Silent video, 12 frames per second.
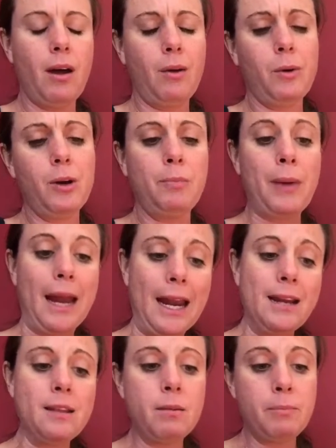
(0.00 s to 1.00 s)
a real
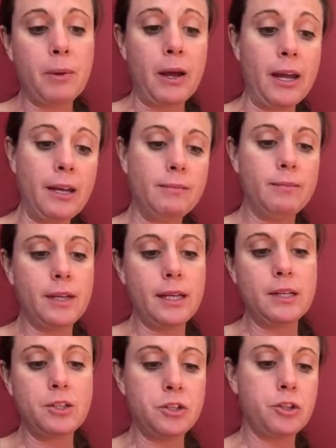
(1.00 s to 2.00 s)
pain in the butt
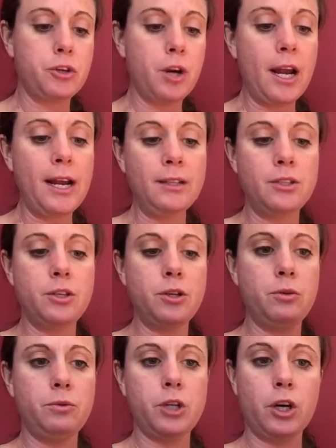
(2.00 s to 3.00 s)
is you're trying
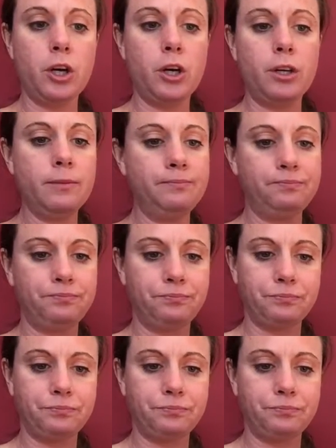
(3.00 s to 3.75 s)
to turn